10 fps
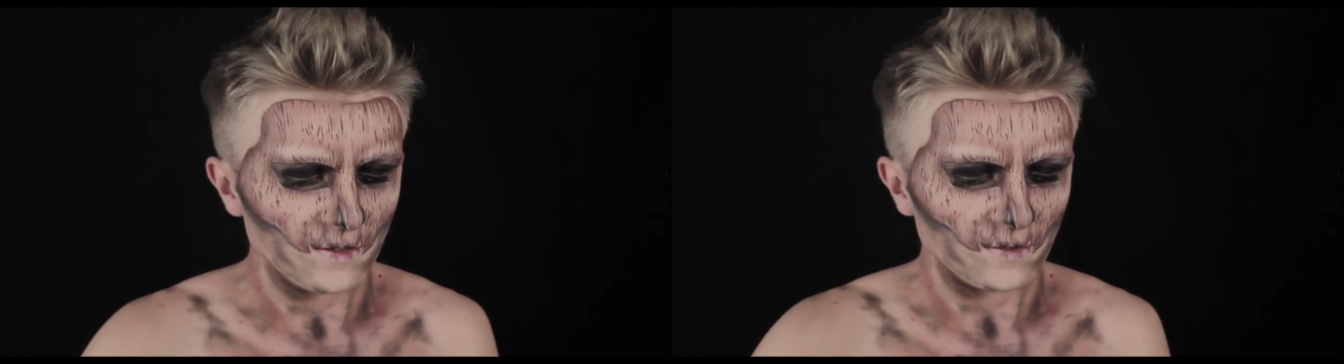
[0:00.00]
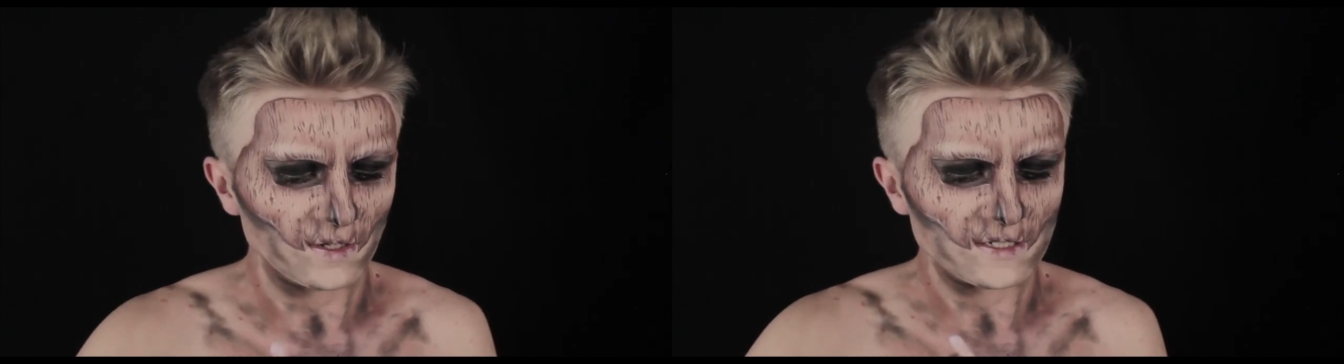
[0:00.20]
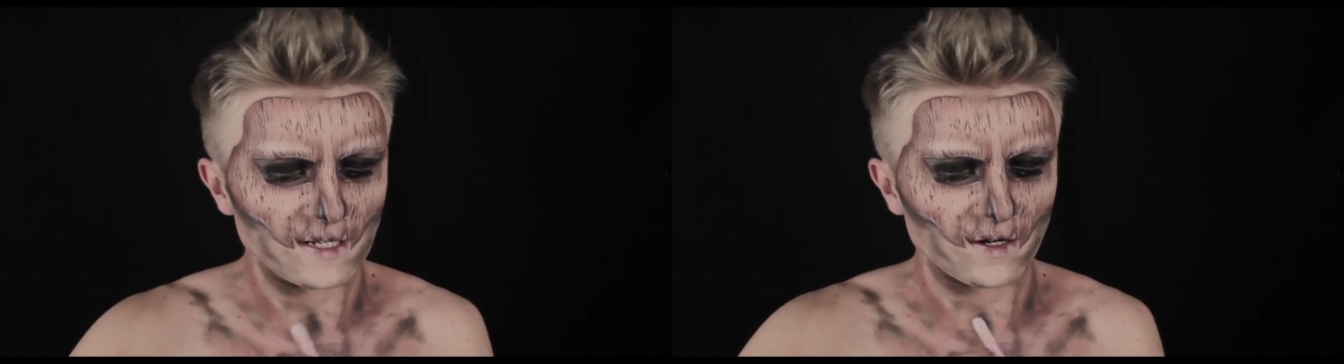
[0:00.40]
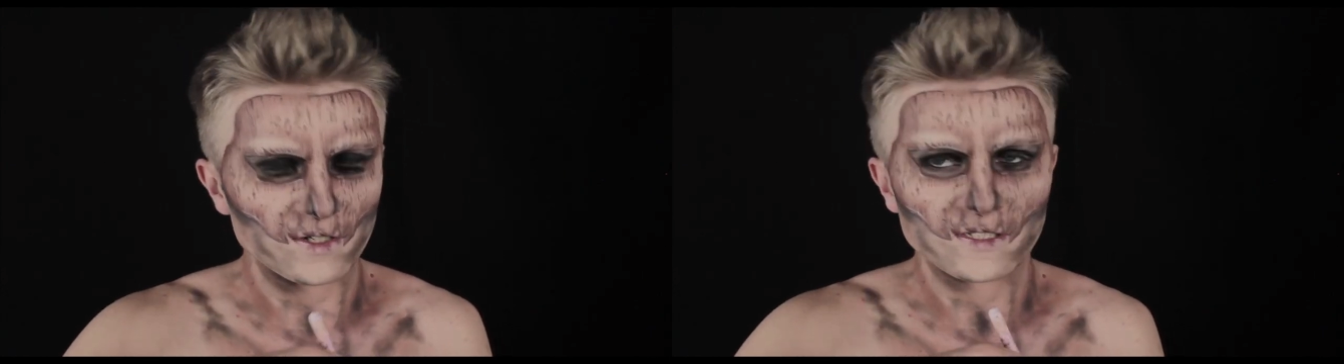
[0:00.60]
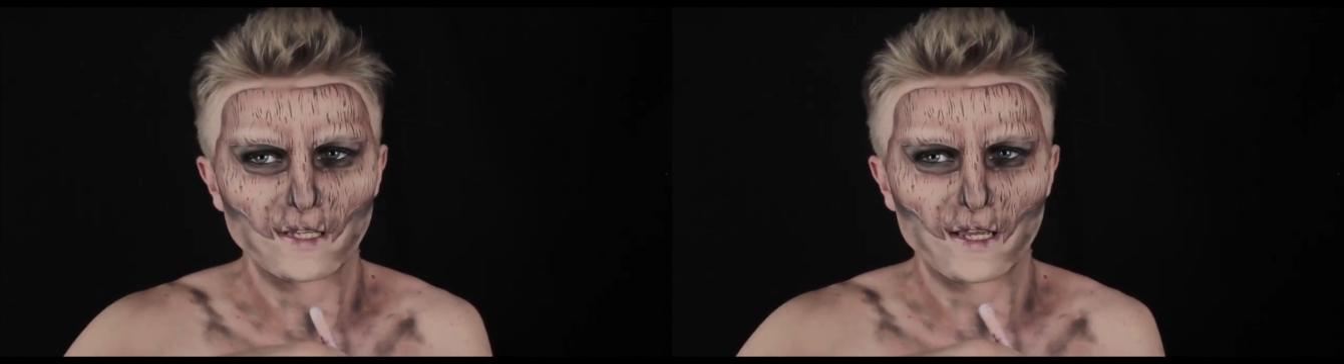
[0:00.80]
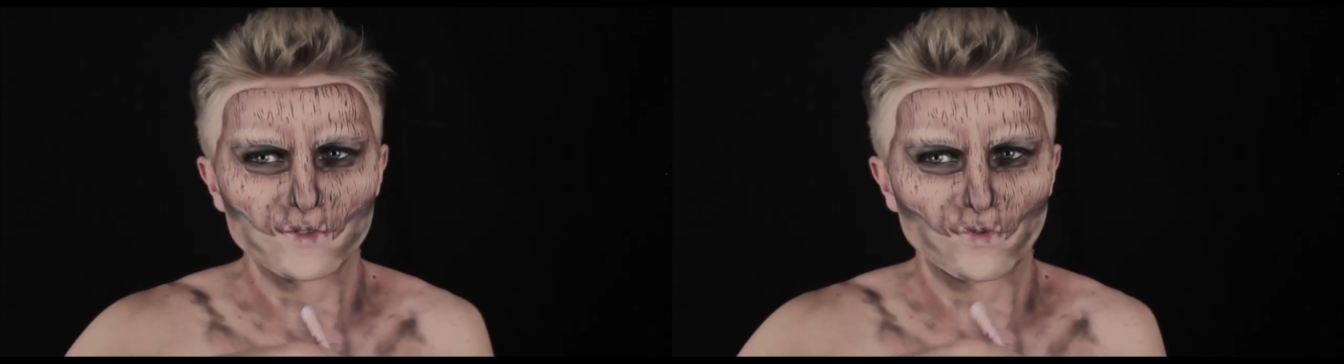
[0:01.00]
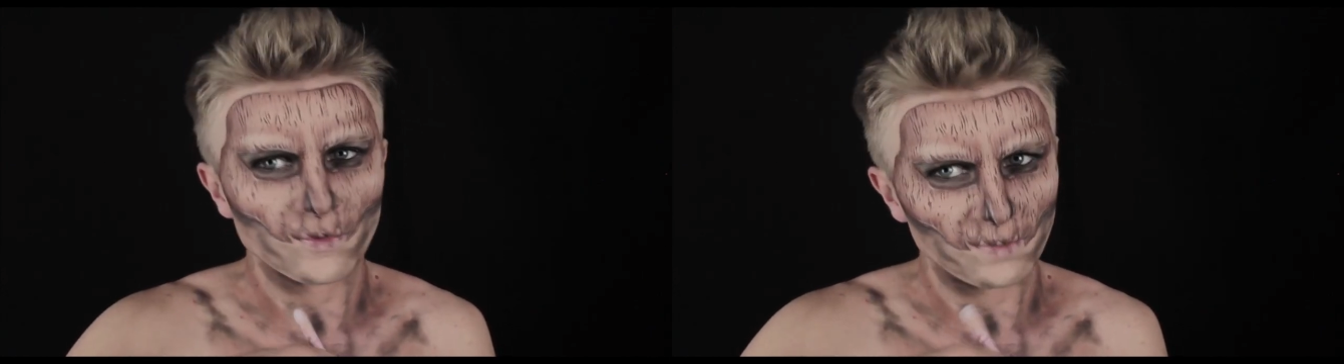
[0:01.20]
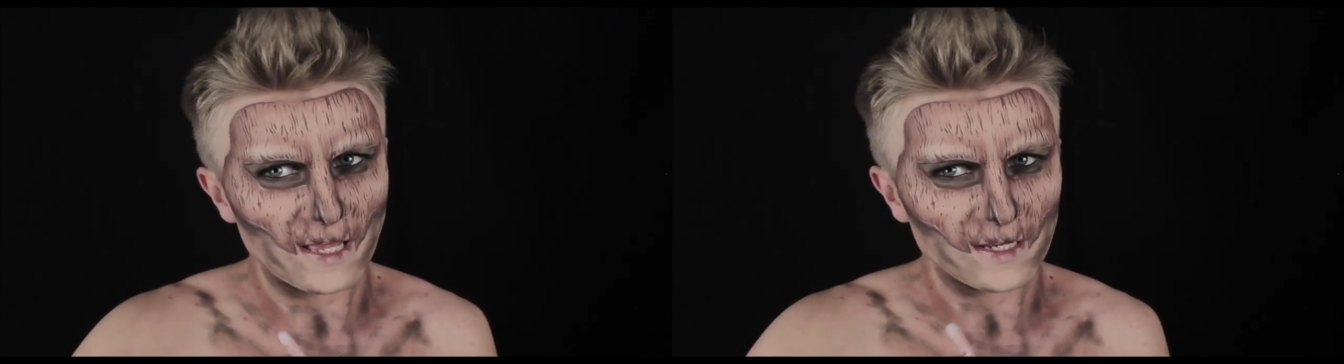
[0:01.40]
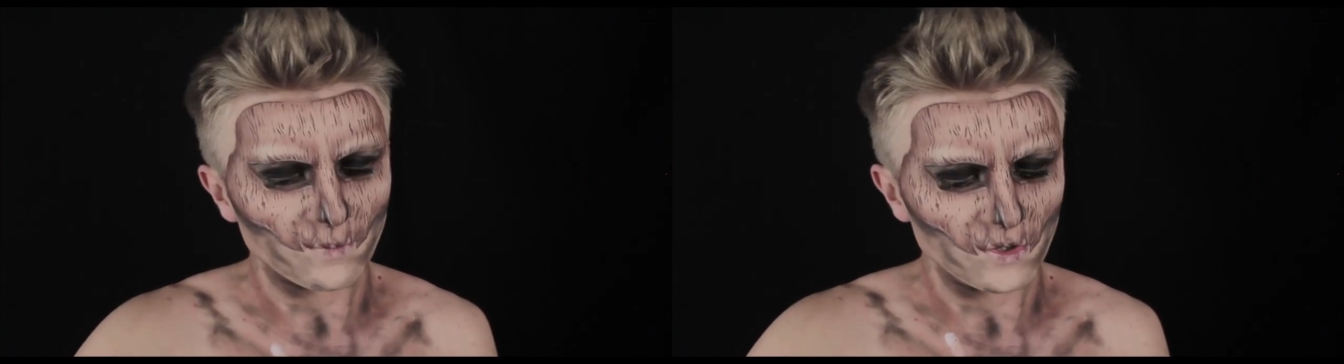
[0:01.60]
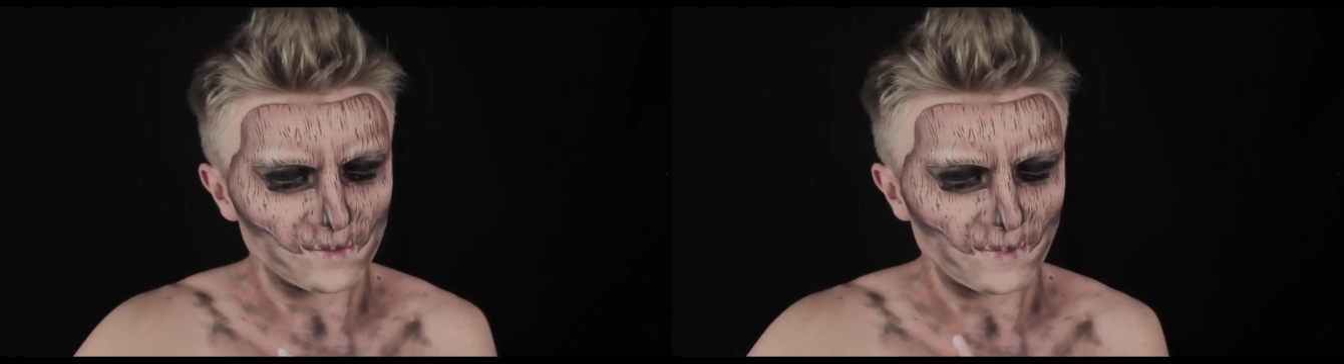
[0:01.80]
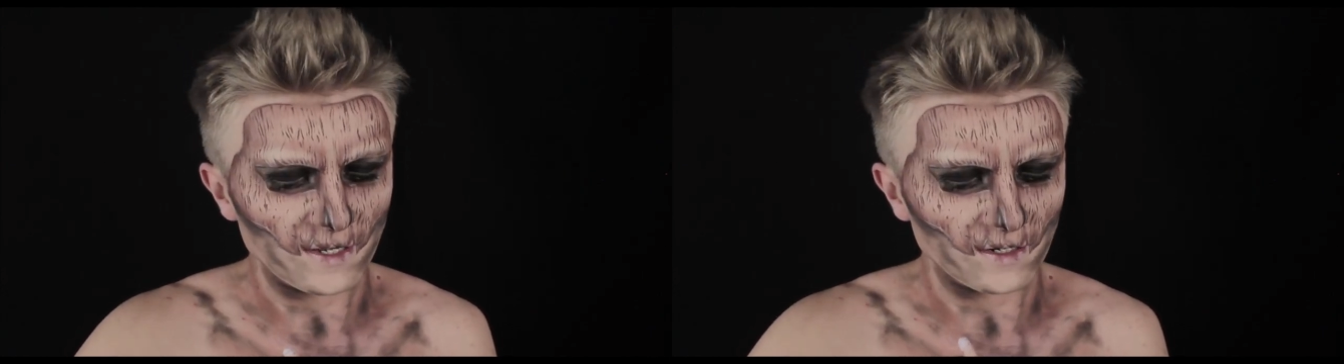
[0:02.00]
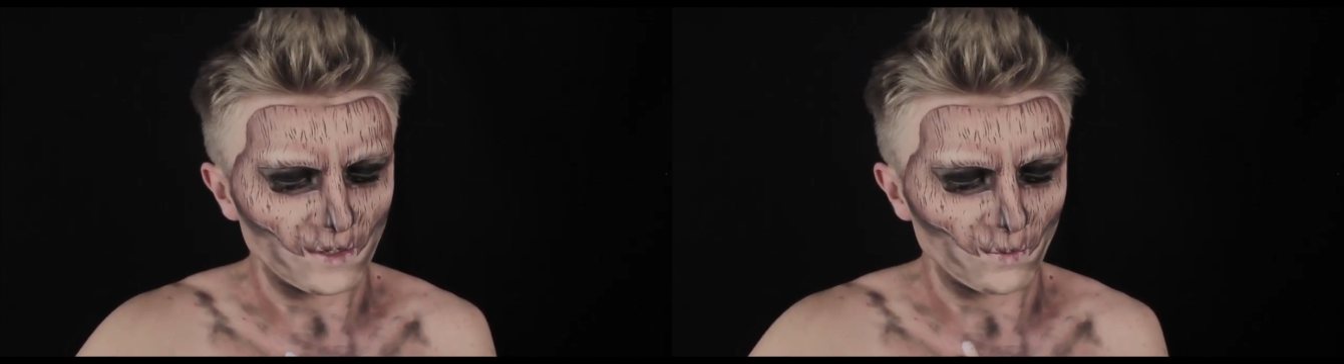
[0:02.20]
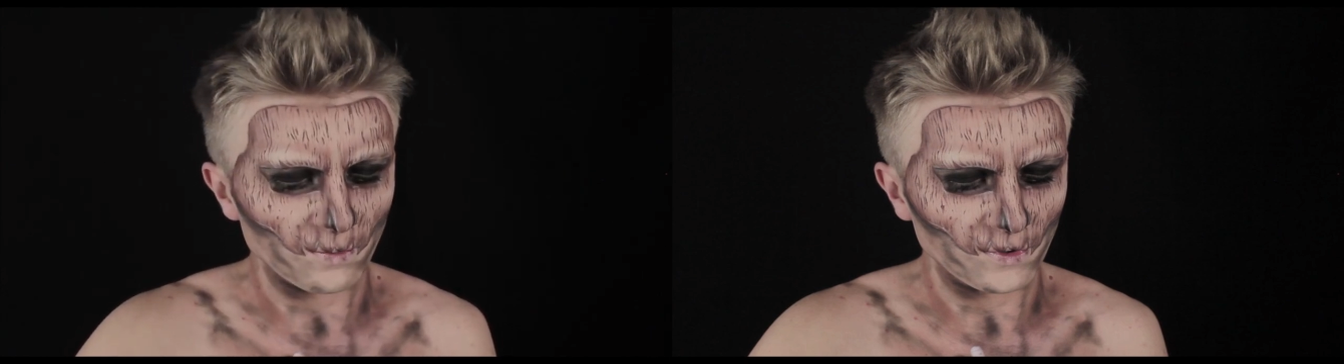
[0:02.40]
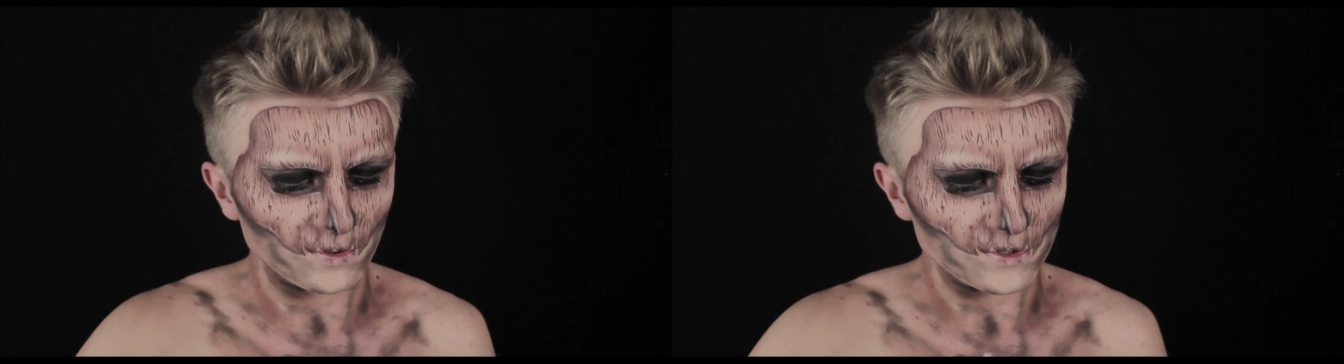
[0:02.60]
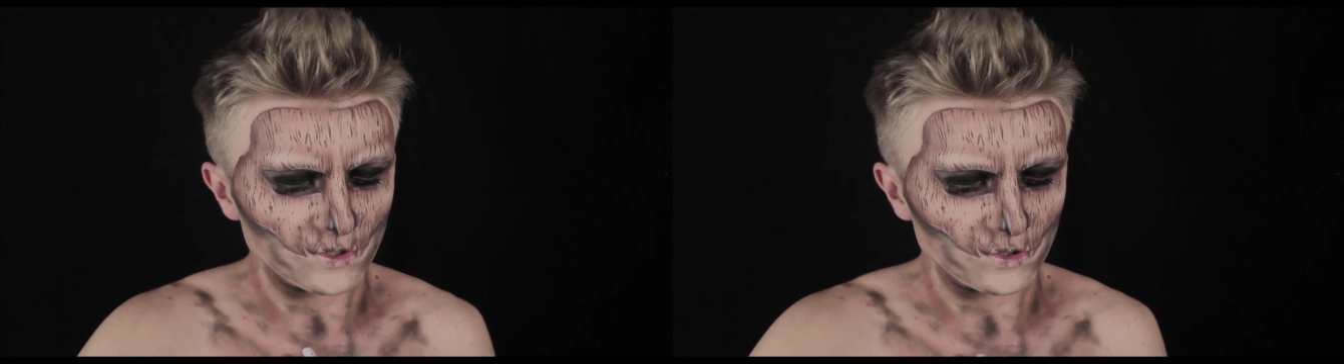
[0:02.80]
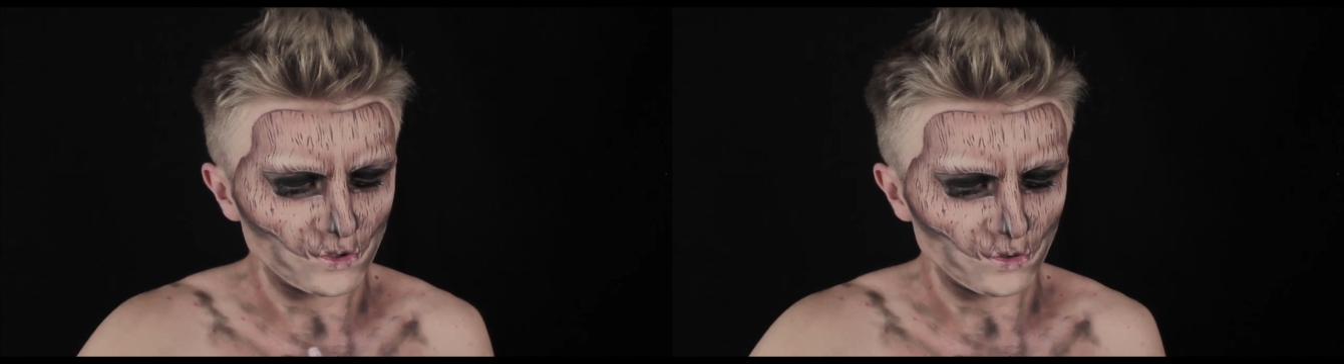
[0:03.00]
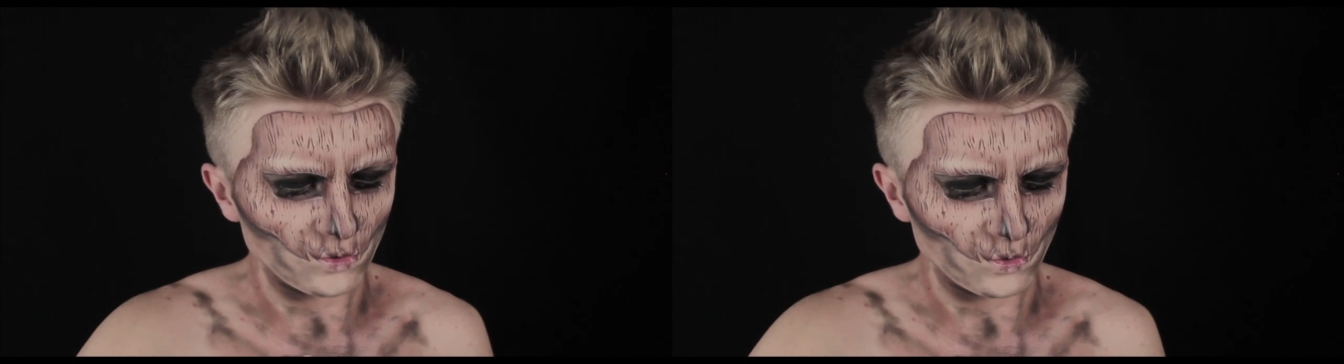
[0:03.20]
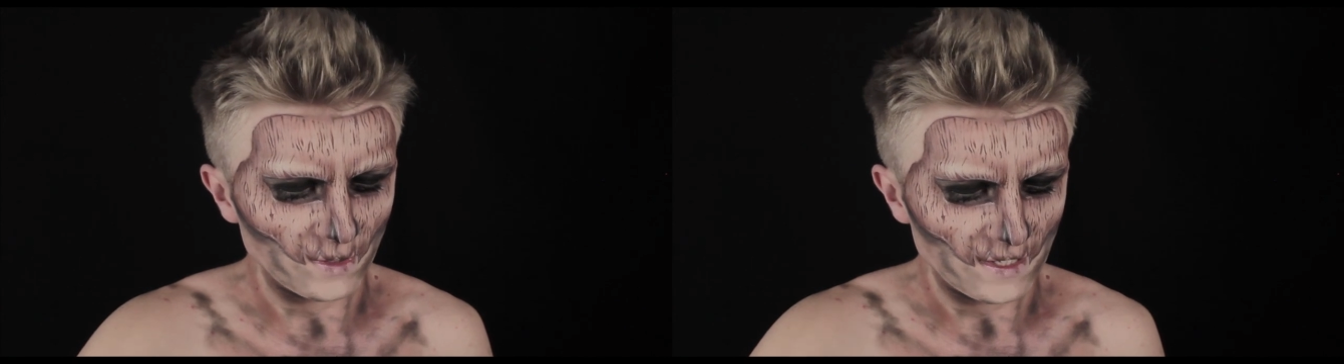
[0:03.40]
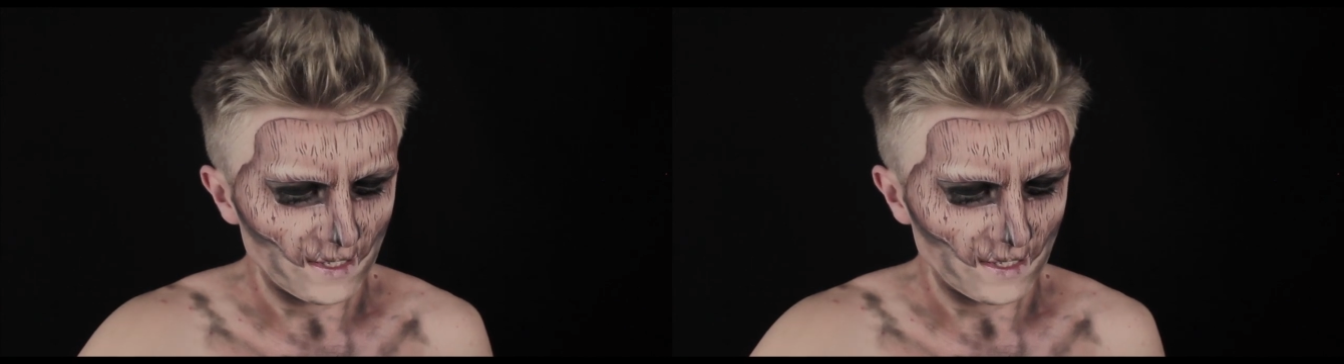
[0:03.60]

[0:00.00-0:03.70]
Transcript: We're gonna take our Snazaroo black body paint, and what we're going to do